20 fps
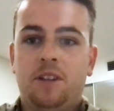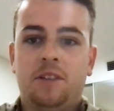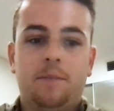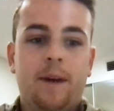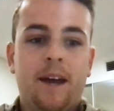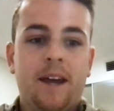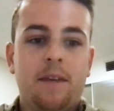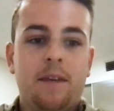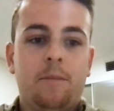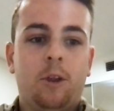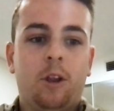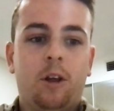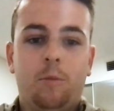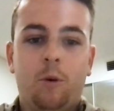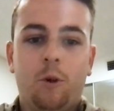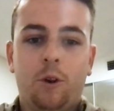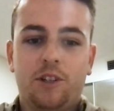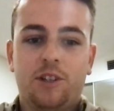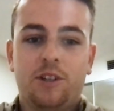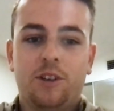made them a lot
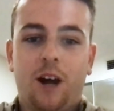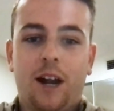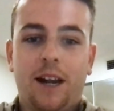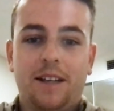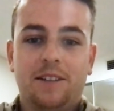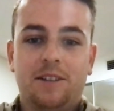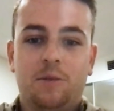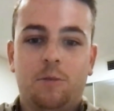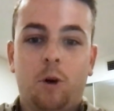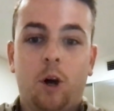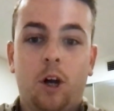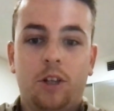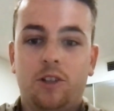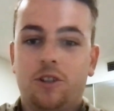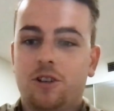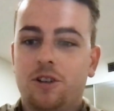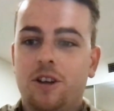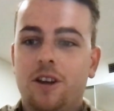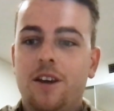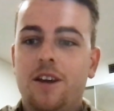more exciting to
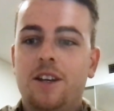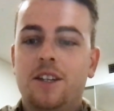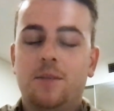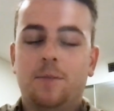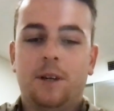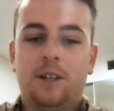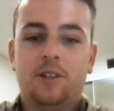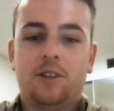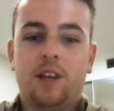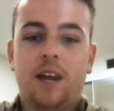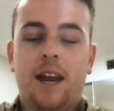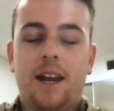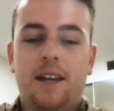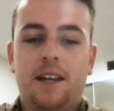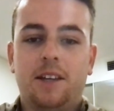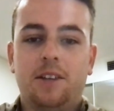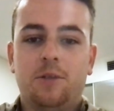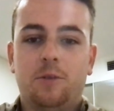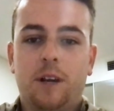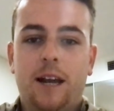watch, especially
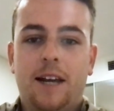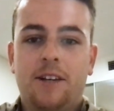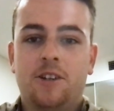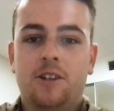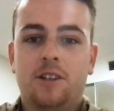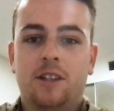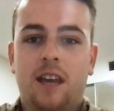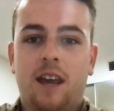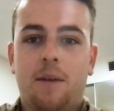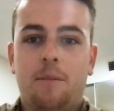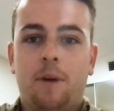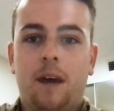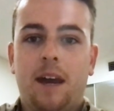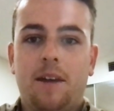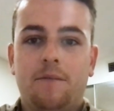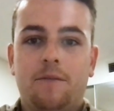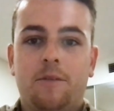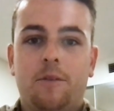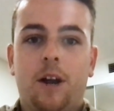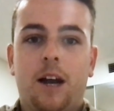heading into an Ashes
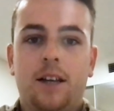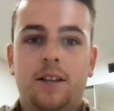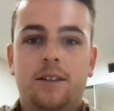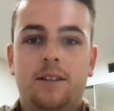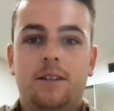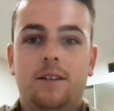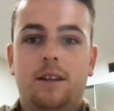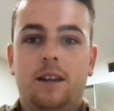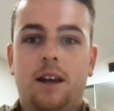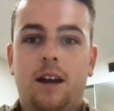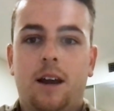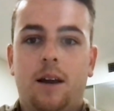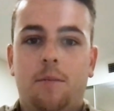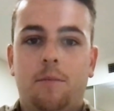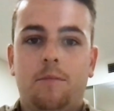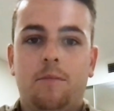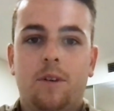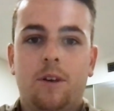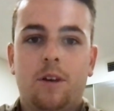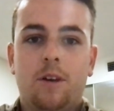campaign for us,
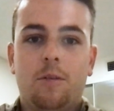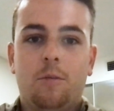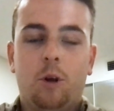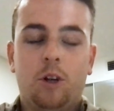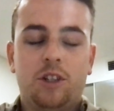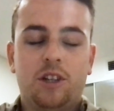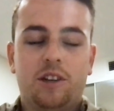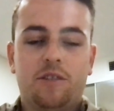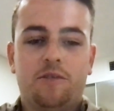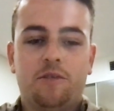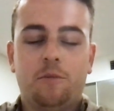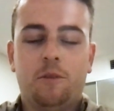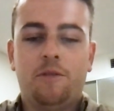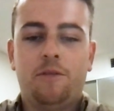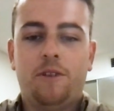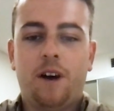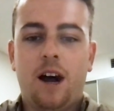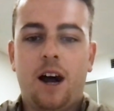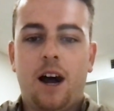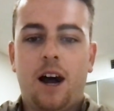watching from
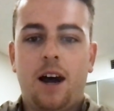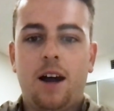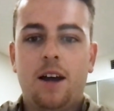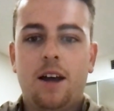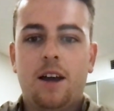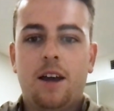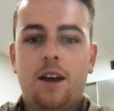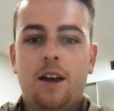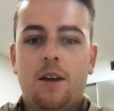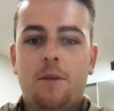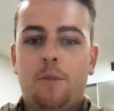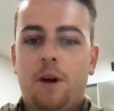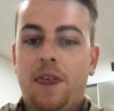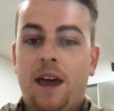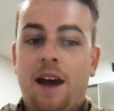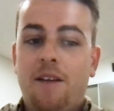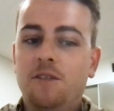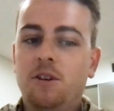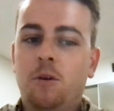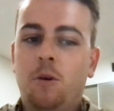afar. But
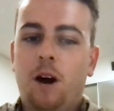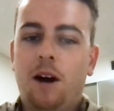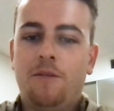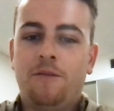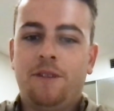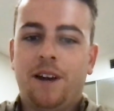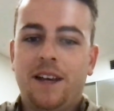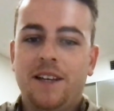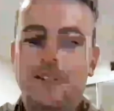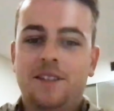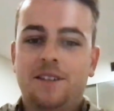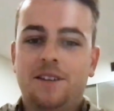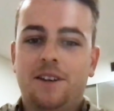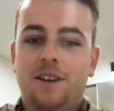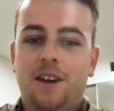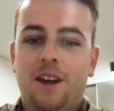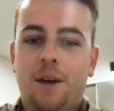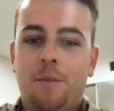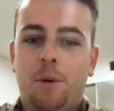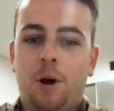they haven't quite faced
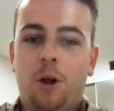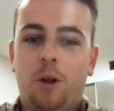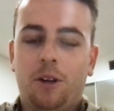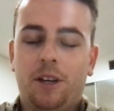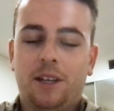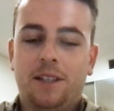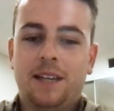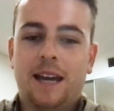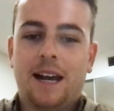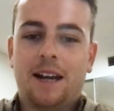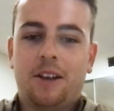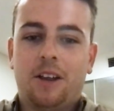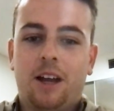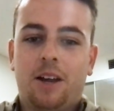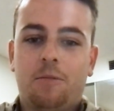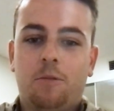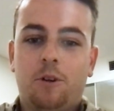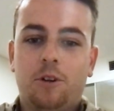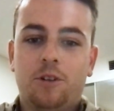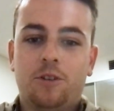a bowling attack
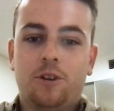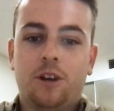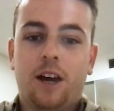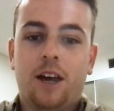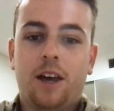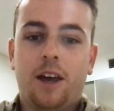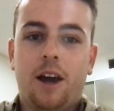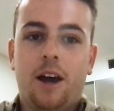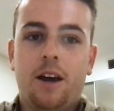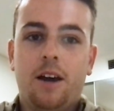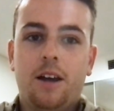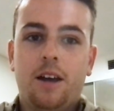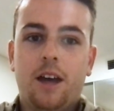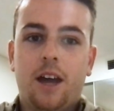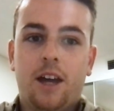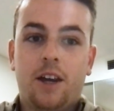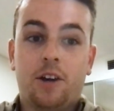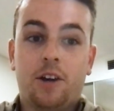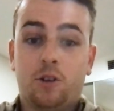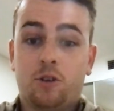like what Australia
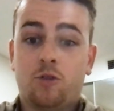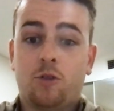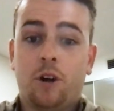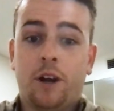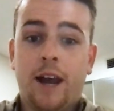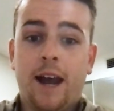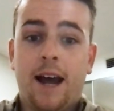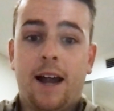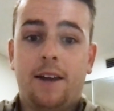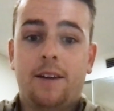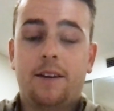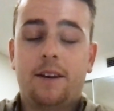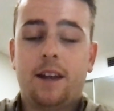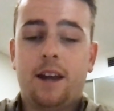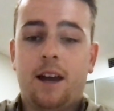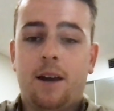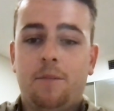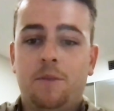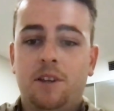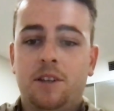are going to trot out
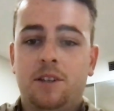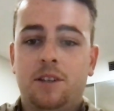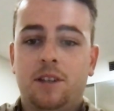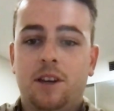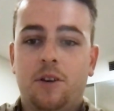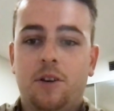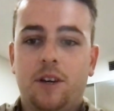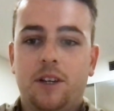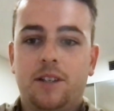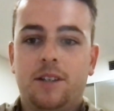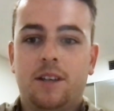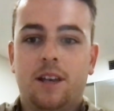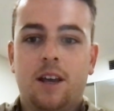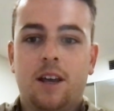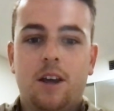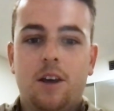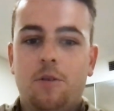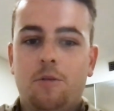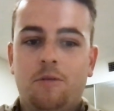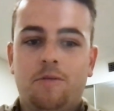this series.
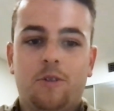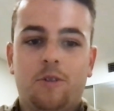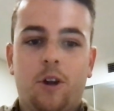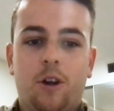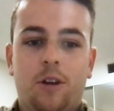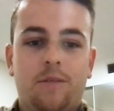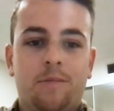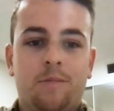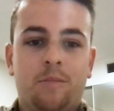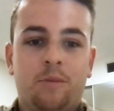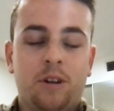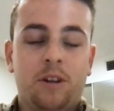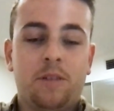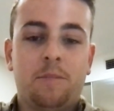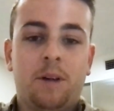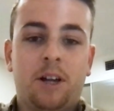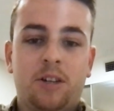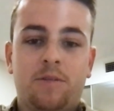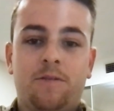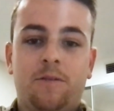We've got pretty
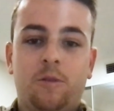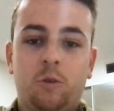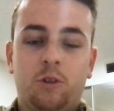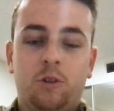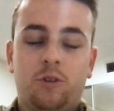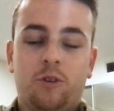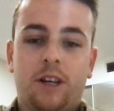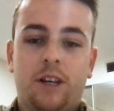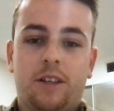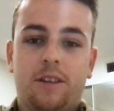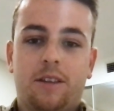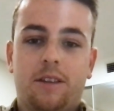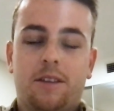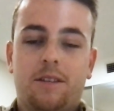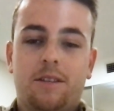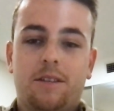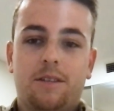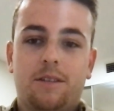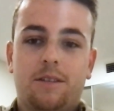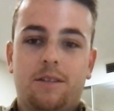much a full-strength
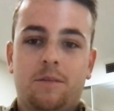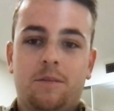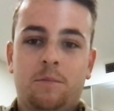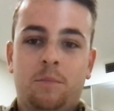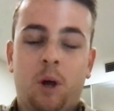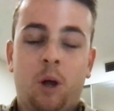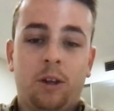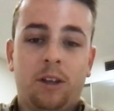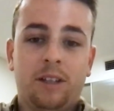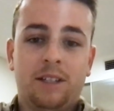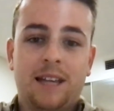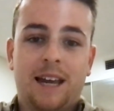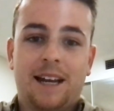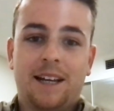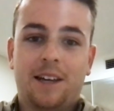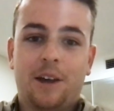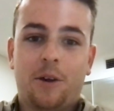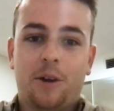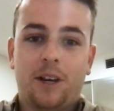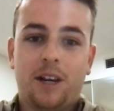bowling
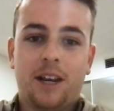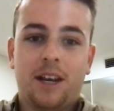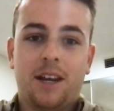attack going in